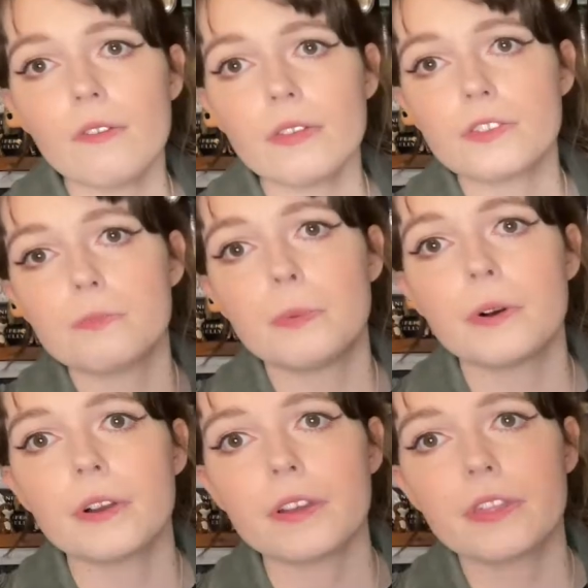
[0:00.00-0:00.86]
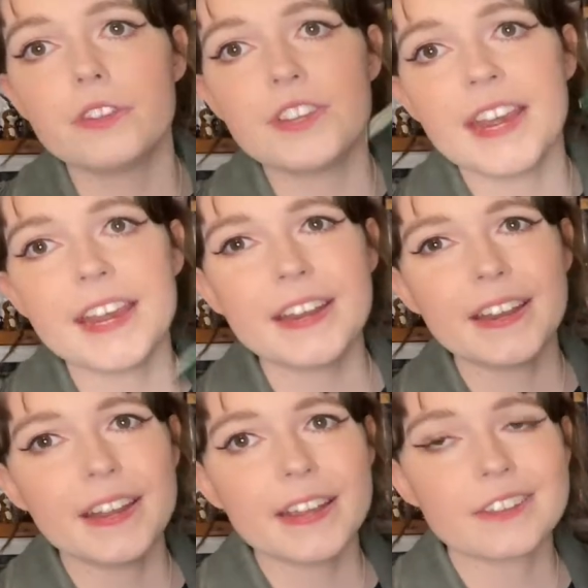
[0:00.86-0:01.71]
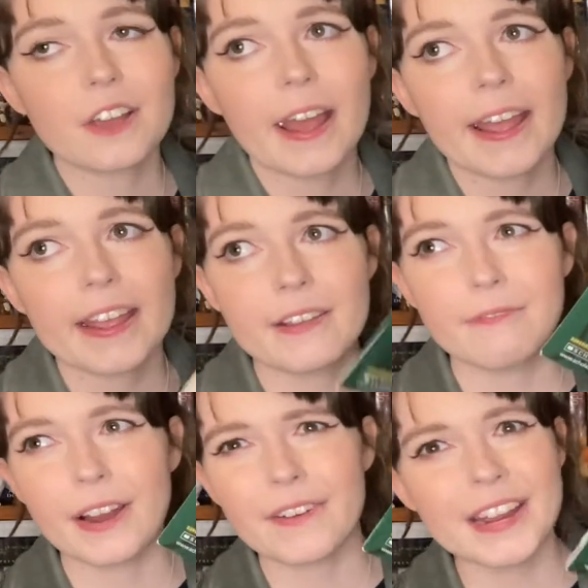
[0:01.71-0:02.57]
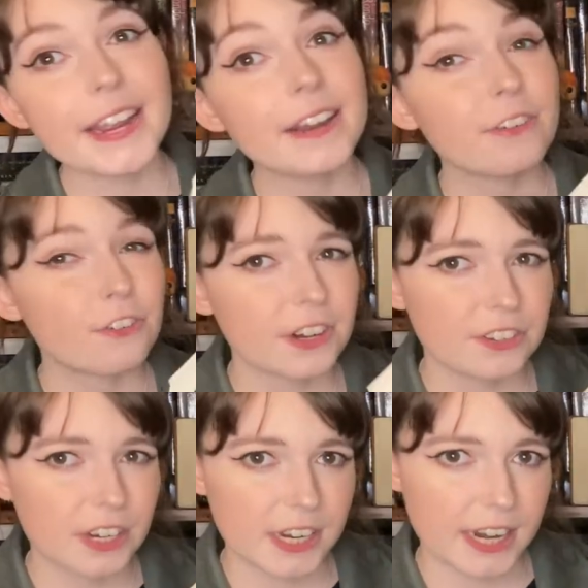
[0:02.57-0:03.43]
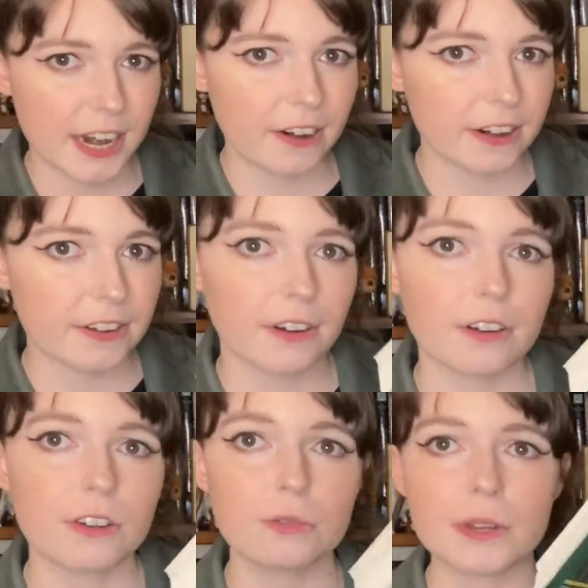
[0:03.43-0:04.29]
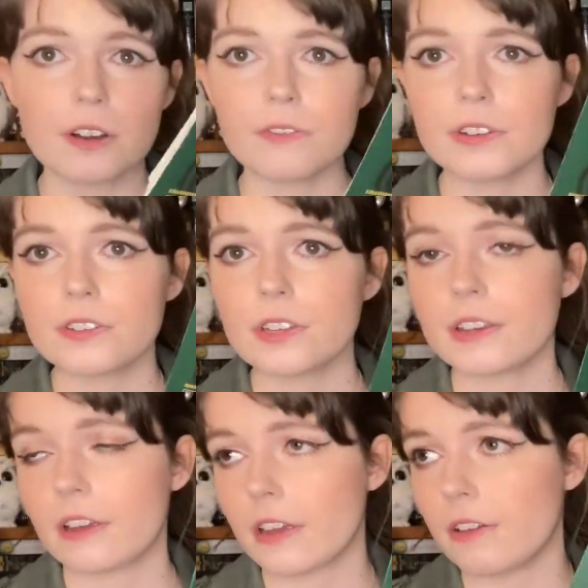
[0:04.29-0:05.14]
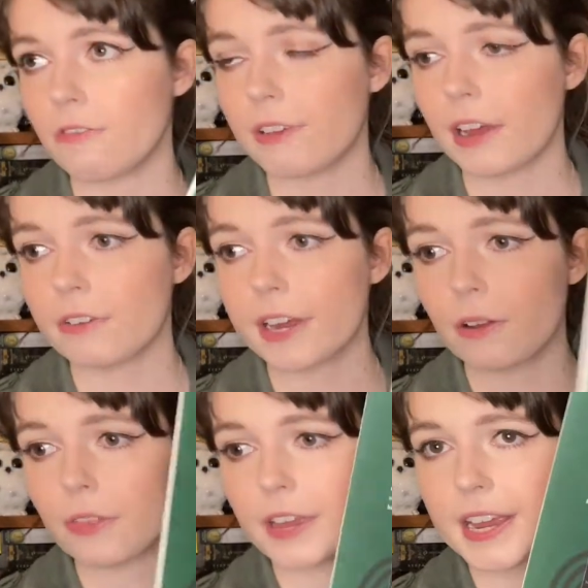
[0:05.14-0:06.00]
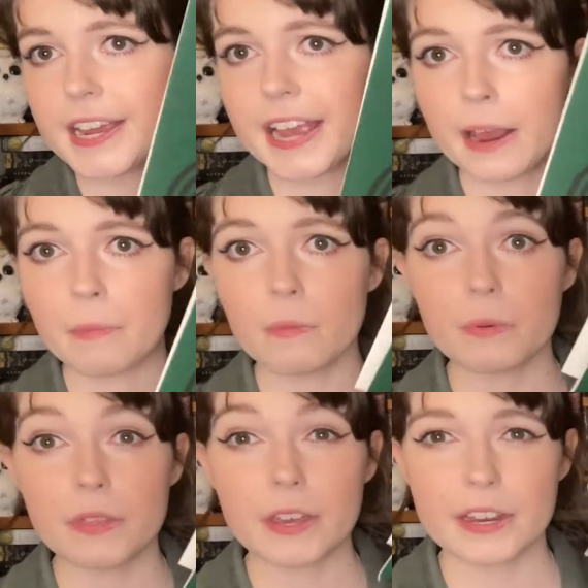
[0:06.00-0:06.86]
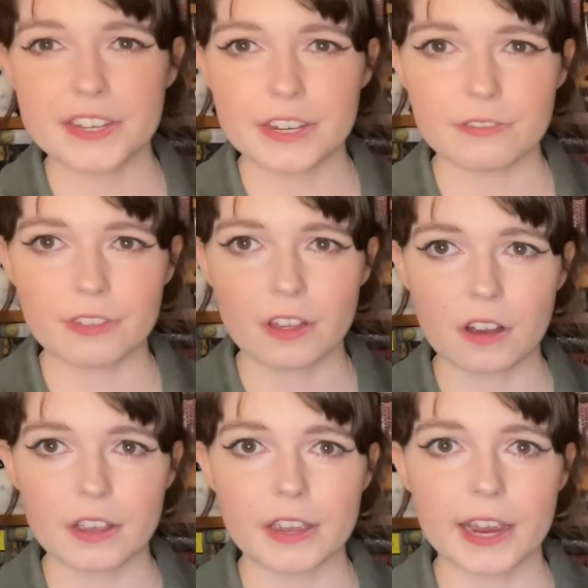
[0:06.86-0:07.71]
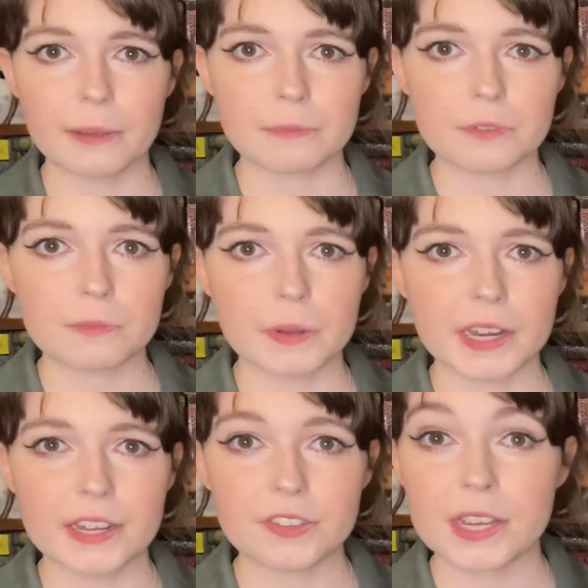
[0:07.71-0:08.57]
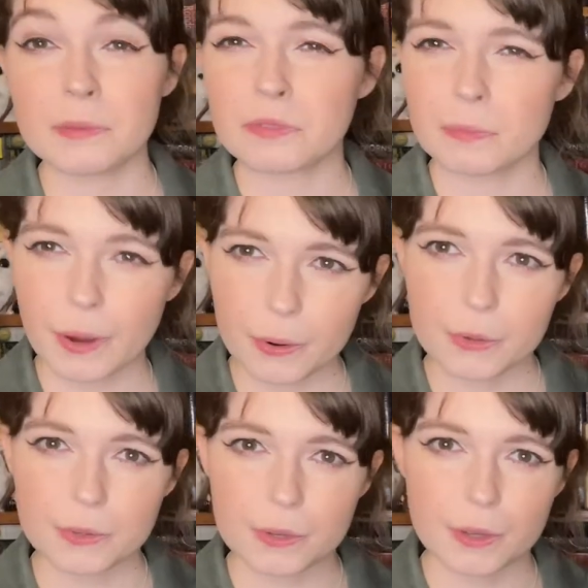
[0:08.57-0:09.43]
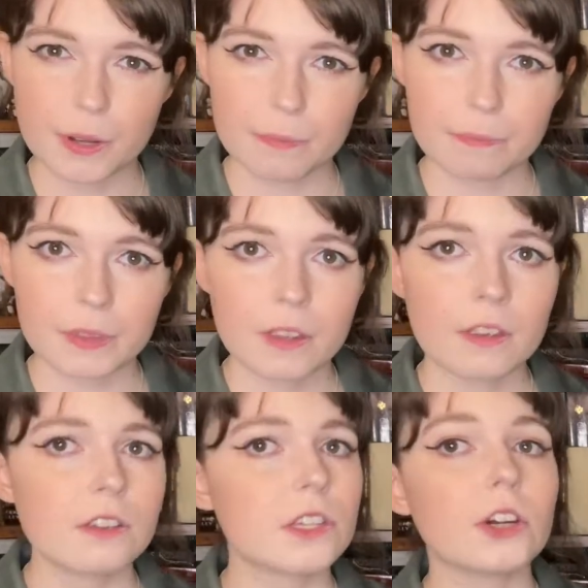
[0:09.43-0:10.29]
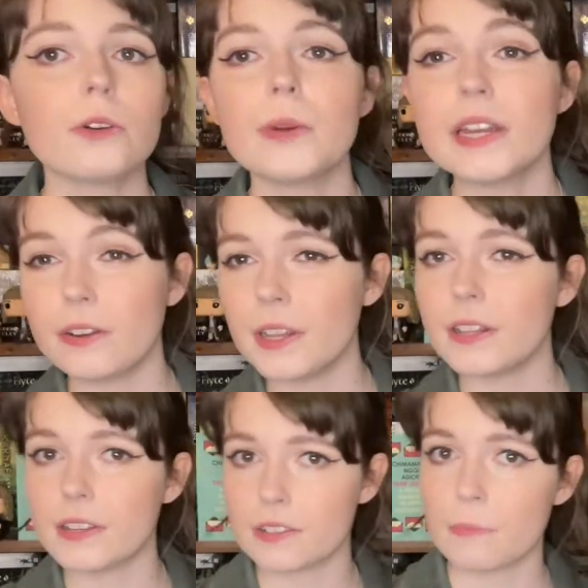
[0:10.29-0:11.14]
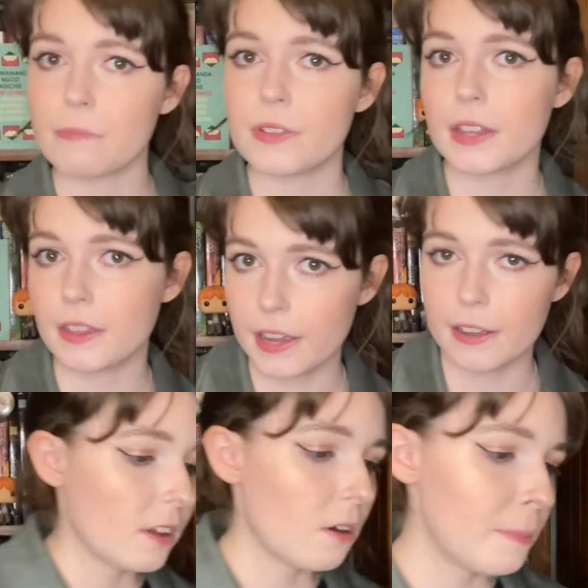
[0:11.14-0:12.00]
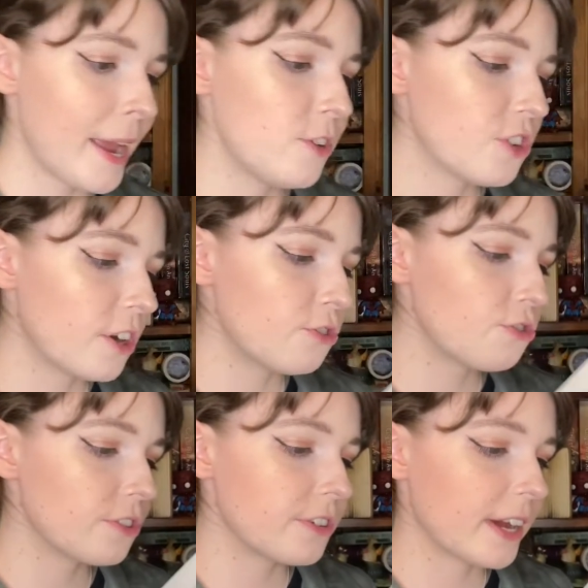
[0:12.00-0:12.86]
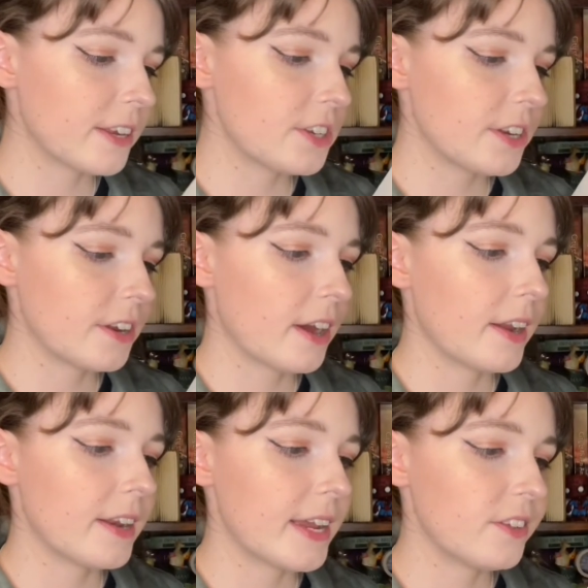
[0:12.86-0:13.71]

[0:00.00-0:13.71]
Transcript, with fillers: this book, the Dean is a very interesting character, because we obviously found out that he came up with the idea for the Hunger Games, but he seems opposed to them. So we know that there's something there. On page 199, he